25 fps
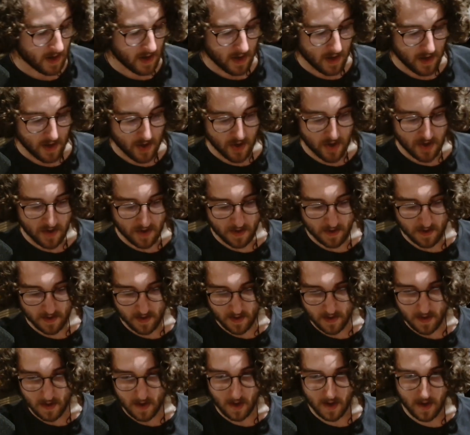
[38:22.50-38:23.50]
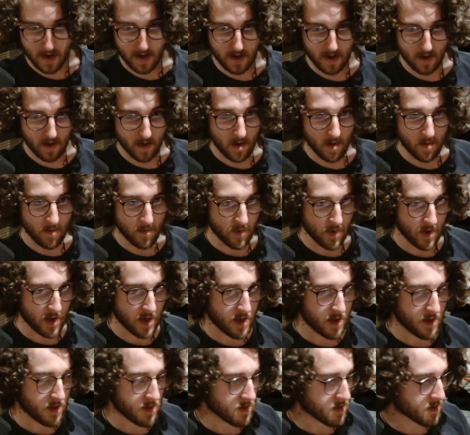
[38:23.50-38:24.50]
just this
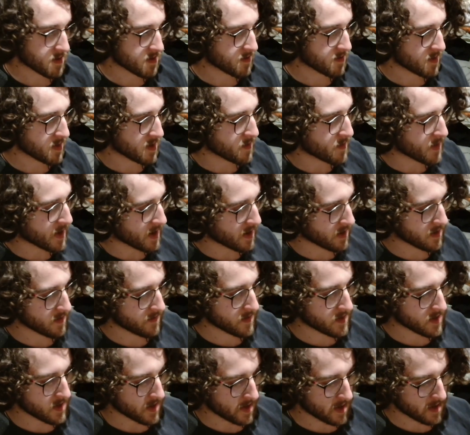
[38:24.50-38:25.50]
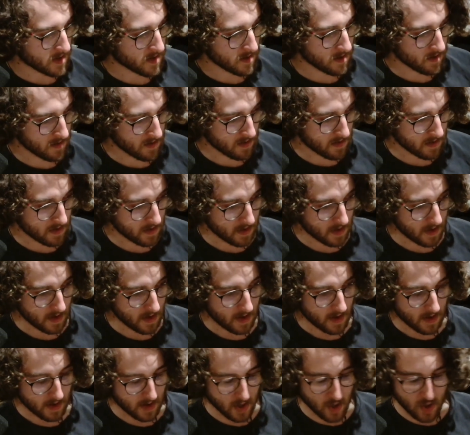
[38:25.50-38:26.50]
incomprehensible amount of sadness.
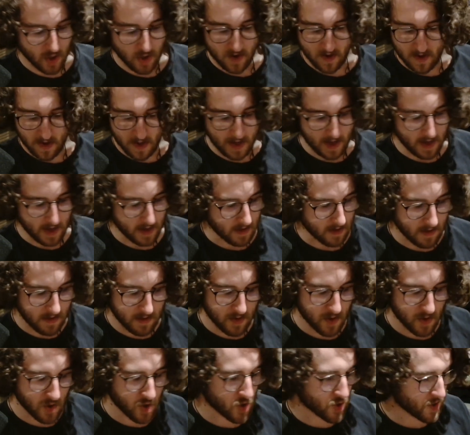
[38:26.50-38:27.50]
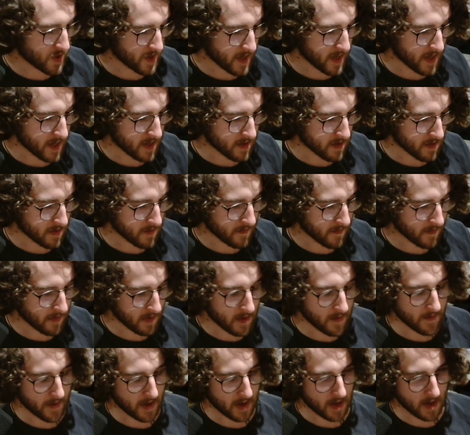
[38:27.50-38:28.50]
Like, trillions and trillions of
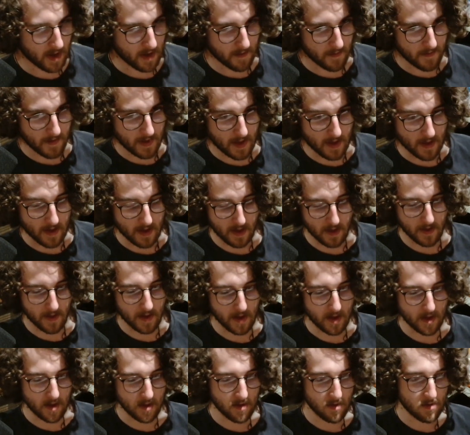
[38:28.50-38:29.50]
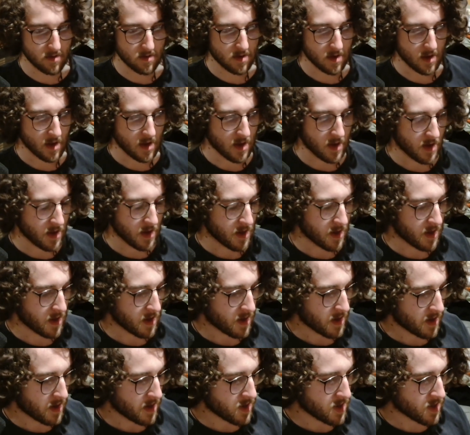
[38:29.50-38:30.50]
living, feeling things
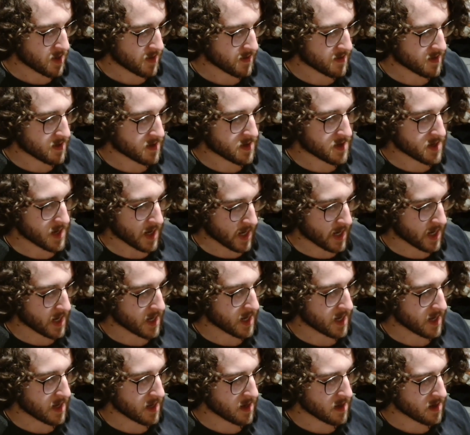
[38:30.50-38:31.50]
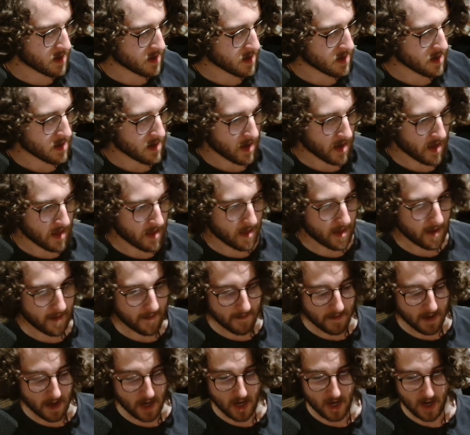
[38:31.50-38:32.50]
just died and left
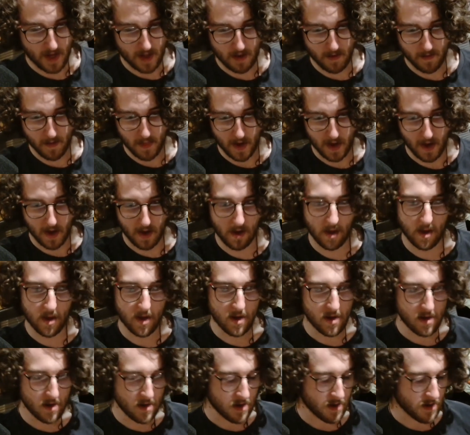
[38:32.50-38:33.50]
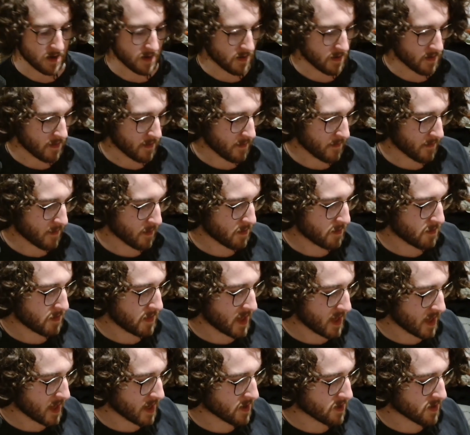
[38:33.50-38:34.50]
each other behind for
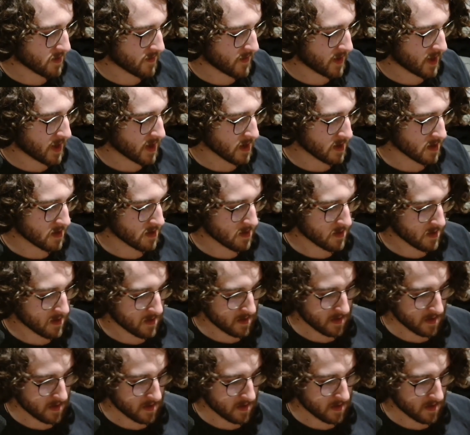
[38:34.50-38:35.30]
millions of years.